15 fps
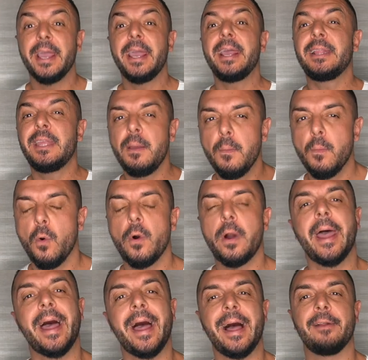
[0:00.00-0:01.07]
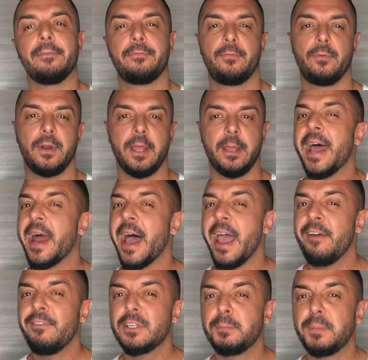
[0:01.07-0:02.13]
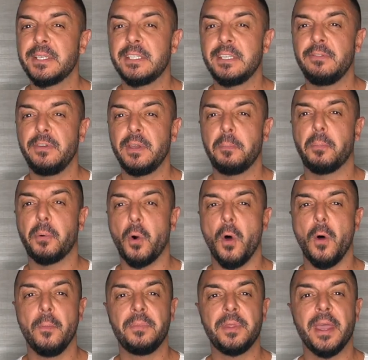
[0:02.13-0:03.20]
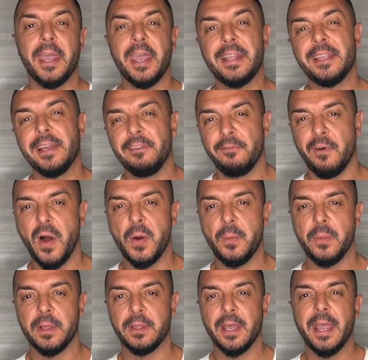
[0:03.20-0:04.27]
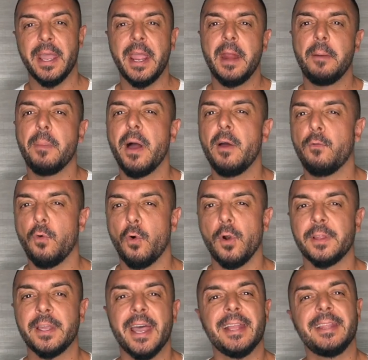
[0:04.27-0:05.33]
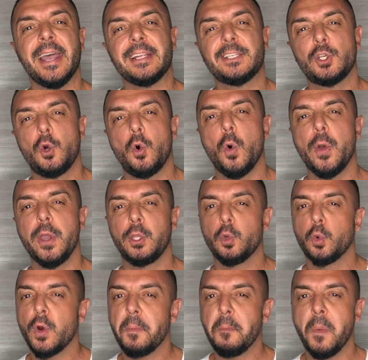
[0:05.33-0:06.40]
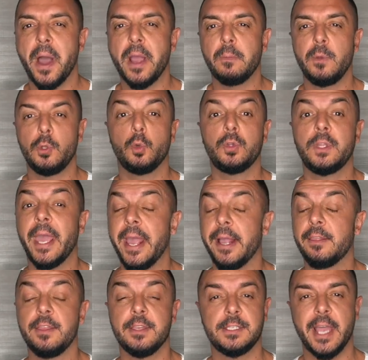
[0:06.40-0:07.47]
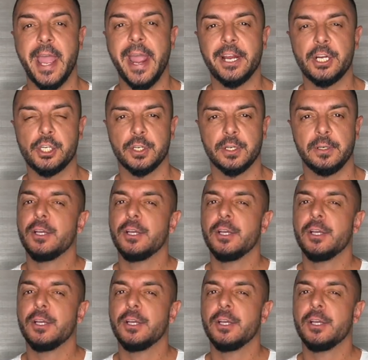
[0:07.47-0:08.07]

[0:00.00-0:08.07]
eating more healthfully. And I have a specific prompt in the environment, in my world, that's going to remind me to take this action.